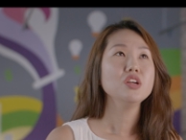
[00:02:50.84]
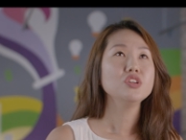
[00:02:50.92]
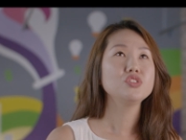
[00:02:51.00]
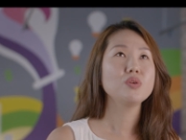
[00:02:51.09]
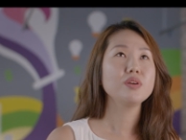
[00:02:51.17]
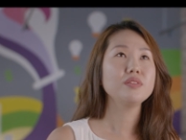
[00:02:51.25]

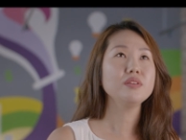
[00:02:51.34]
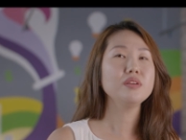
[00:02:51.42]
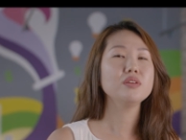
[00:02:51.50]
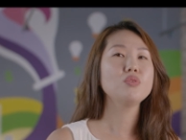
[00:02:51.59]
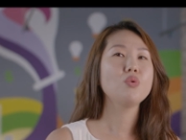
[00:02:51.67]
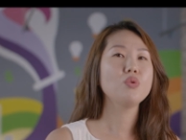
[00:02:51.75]
So I think
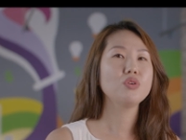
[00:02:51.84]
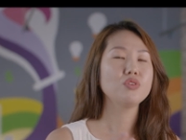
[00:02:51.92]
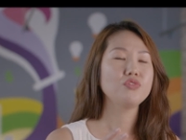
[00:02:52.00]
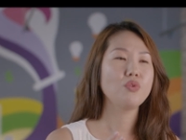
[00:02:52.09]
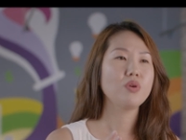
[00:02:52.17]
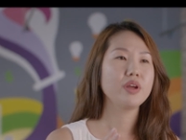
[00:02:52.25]
in order
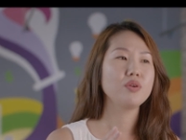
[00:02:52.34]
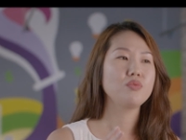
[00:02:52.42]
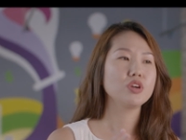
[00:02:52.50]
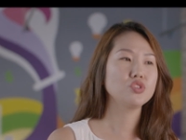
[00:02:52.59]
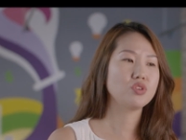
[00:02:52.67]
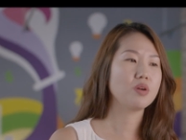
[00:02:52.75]
for a
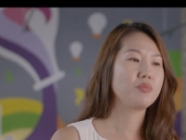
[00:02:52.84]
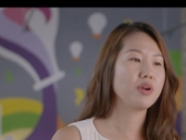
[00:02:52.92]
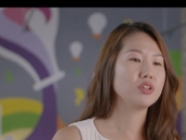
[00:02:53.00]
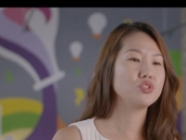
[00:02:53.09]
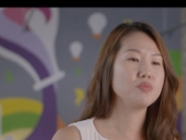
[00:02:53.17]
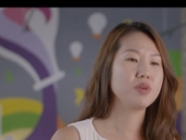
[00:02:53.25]
restaurant
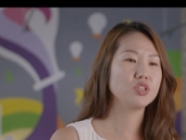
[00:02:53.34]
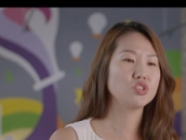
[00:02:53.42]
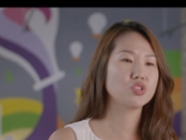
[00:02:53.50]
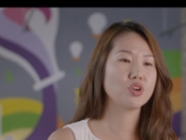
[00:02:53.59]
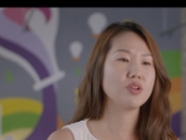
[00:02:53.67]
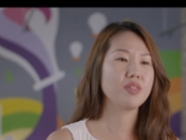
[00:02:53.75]
brand to make
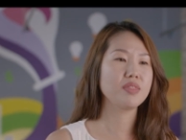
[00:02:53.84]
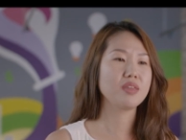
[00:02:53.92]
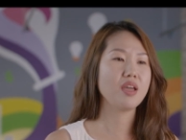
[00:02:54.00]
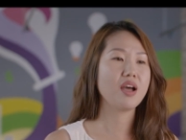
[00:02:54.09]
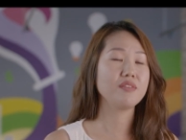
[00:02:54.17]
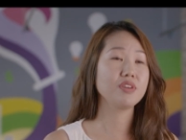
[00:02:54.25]
sure that they
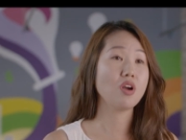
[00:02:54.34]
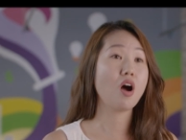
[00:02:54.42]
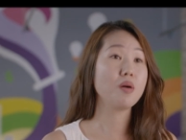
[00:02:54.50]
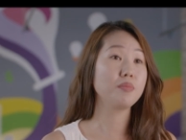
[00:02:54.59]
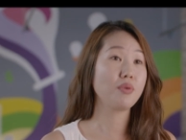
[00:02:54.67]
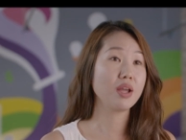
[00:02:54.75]
have a
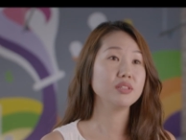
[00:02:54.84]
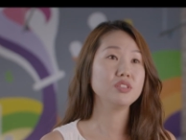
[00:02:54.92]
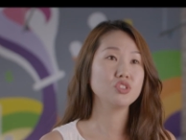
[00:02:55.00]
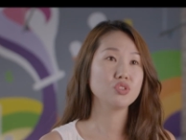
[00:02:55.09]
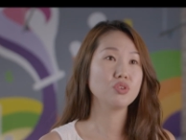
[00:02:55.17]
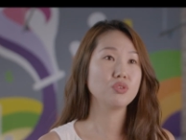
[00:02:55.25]
on-brand
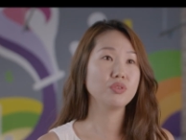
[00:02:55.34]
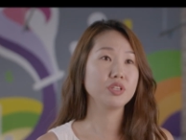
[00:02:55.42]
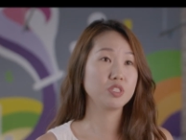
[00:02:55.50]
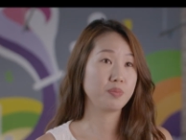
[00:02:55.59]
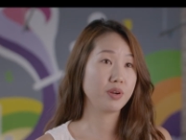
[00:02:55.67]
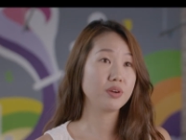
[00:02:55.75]
digital
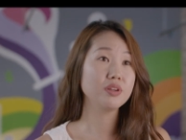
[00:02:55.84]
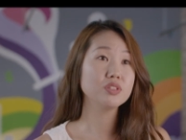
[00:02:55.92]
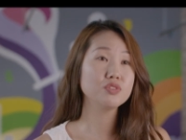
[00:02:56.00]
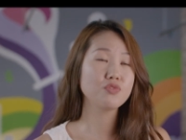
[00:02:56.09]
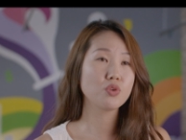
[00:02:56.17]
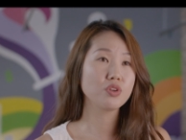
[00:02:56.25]

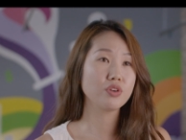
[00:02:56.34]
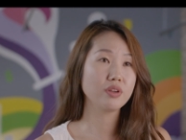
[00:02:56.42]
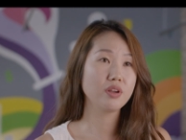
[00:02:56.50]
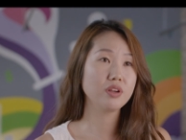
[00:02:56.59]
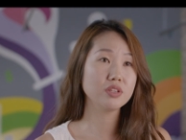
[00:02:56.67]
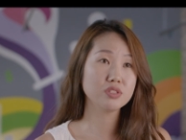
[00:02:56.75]
experience for their
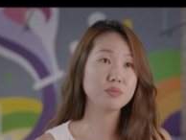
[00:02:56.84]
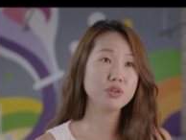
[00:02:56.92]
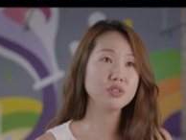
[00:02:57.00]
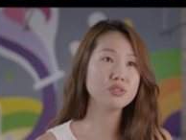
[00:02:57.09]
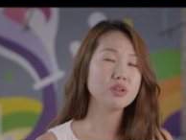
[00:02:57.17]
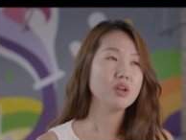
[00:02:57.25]

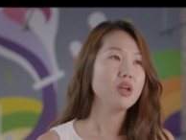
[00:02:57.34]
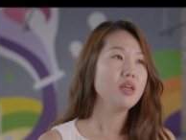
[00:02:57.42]
customers,